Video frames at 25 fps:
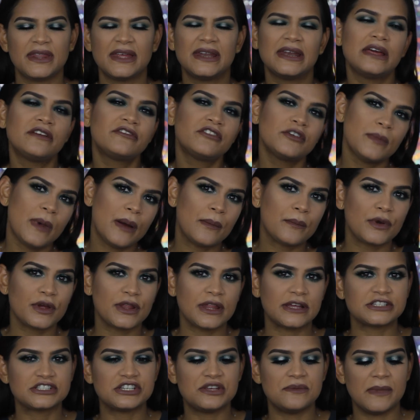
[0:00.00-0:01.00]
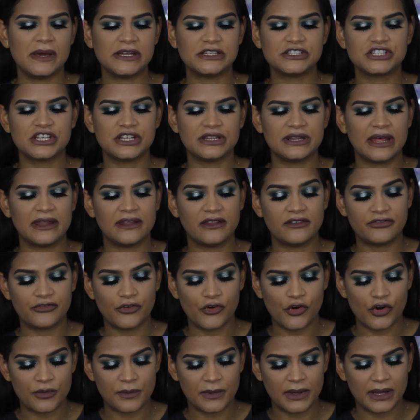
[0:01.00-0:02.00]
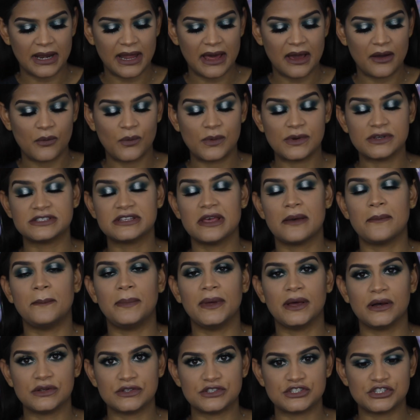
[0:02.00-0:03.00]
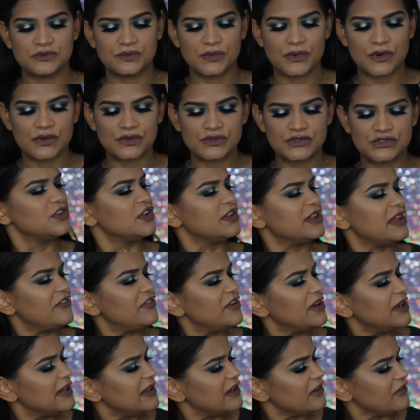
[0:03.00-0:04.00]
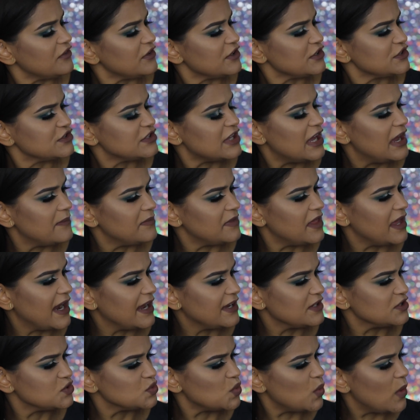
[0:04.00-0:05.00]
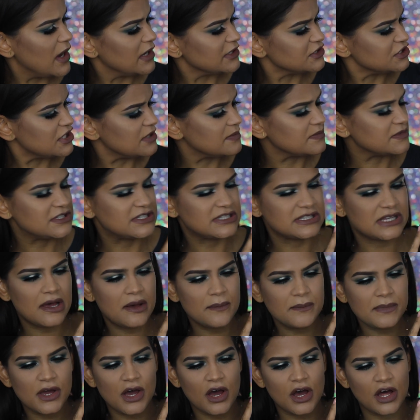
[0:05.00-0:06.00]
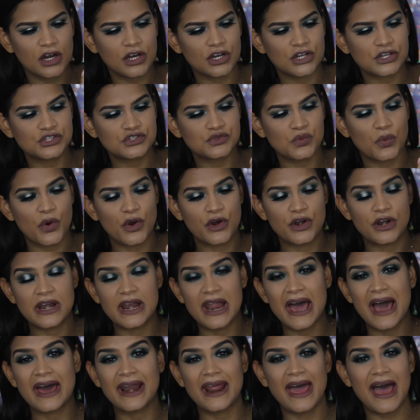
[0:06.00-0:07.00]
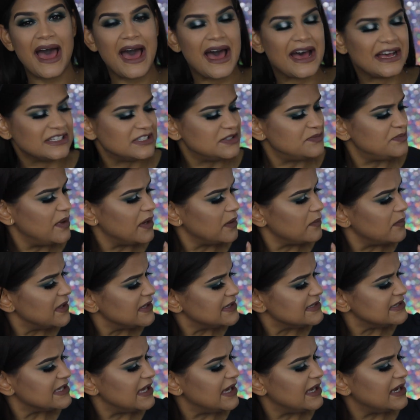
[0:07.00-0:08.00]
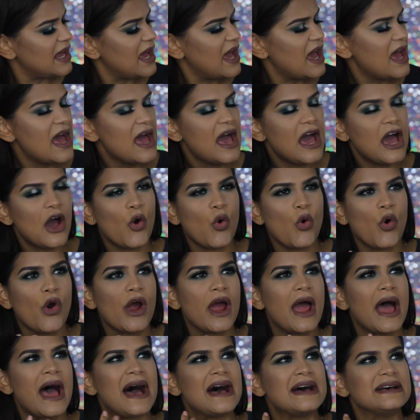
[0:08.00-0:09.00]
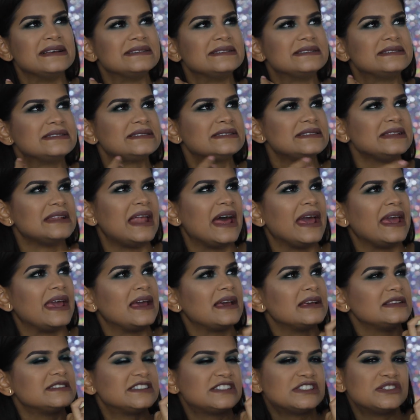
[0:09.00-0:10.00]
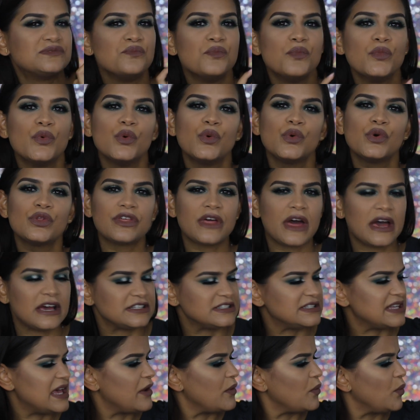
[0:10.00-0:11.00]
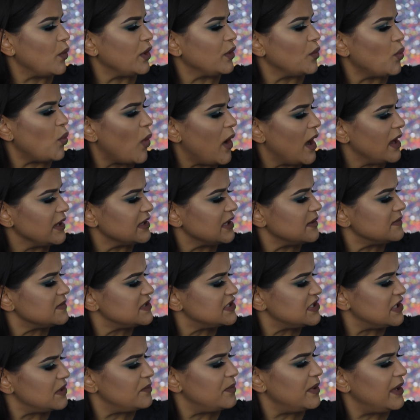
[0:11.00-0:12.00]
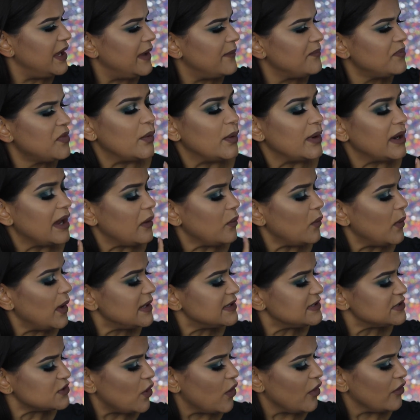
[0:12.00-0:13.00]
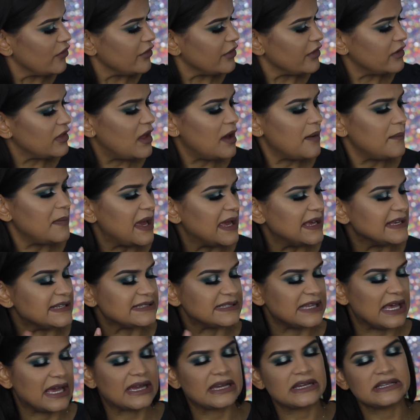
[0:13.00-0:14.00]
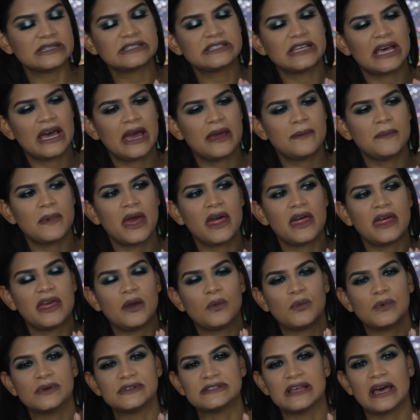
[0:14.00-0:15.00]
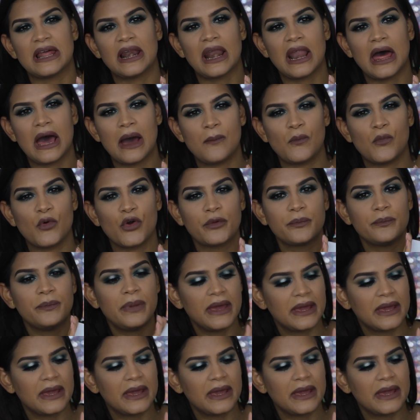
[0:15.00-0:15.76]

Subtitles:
But then I remember that she mentioned that the formula was buildable. So definitely the first time that I swatched them, some colors were not as pigmented or as like smooth as I would want them to be. But when I went over them a second time, it was a lot more